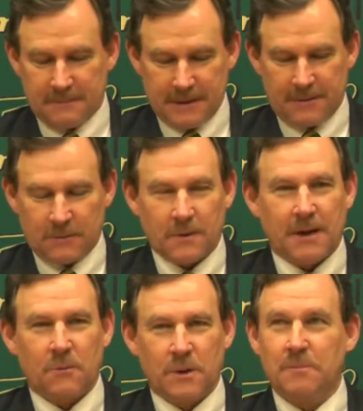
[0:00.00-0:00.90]
I think we
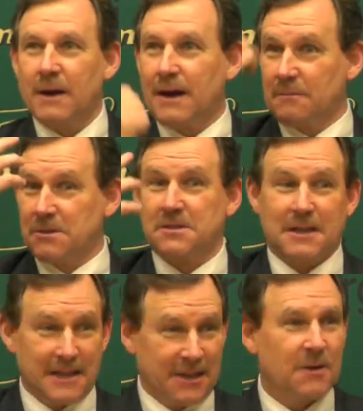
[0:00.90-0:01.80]
got a rebound and missed a
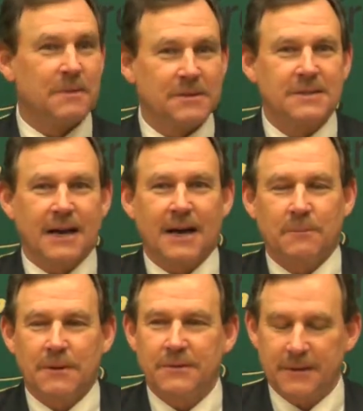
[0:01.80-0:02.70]
layup
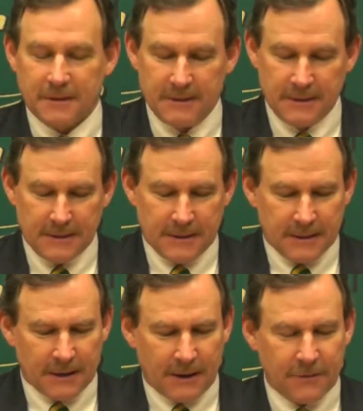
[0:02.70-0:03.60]
inside. But, I
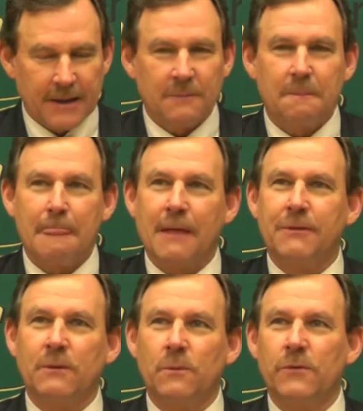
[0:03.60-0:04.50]
think
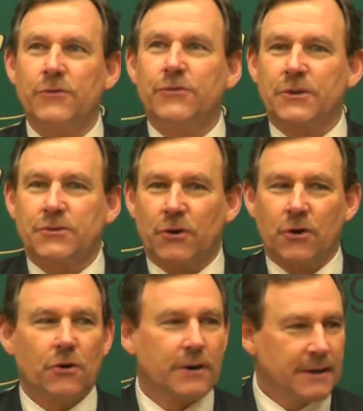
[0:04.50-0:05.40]
we were in such a
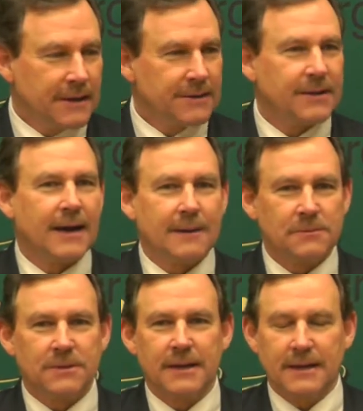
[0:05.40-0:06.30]
hurry at
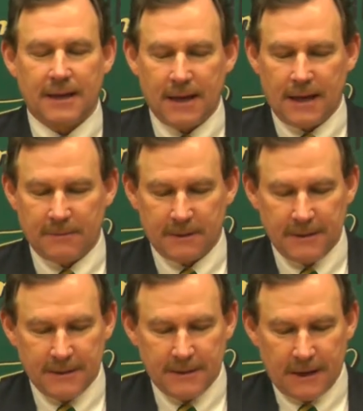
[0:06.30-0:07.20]
times late in the game
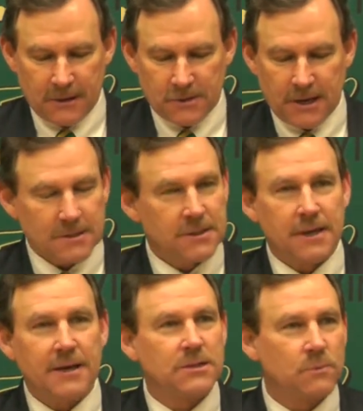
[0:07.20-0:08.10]
that our shot
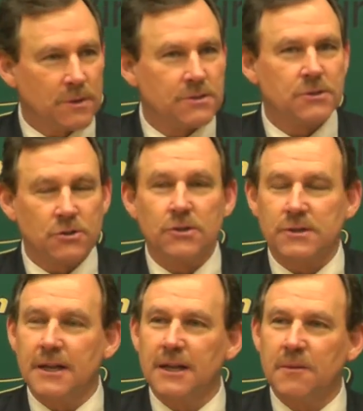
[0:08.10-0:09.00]
selection wasn't as good
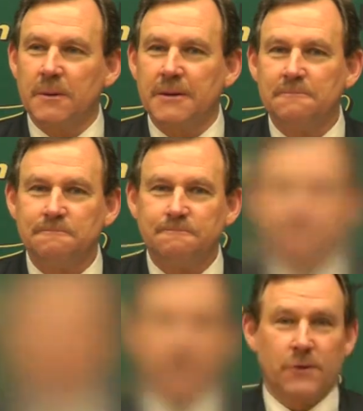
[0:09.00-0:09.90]
as it needed to be.
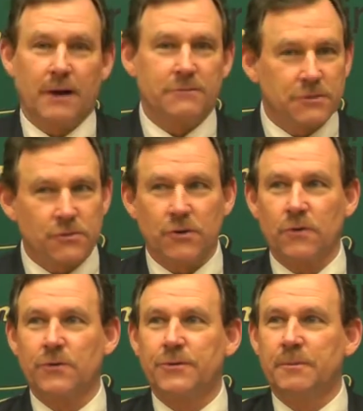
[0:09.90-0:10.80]
Sure, obviously
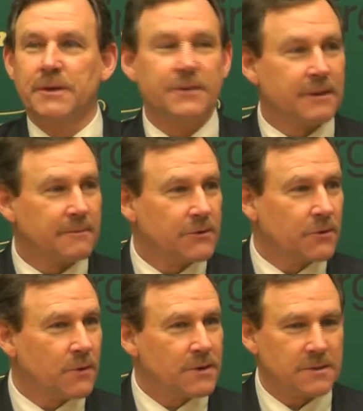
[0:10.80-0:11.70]
struggled to beat them. There's
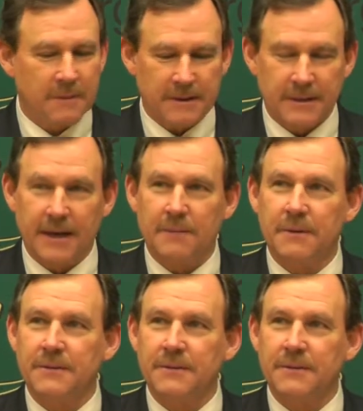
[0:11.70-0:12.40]
no question about that.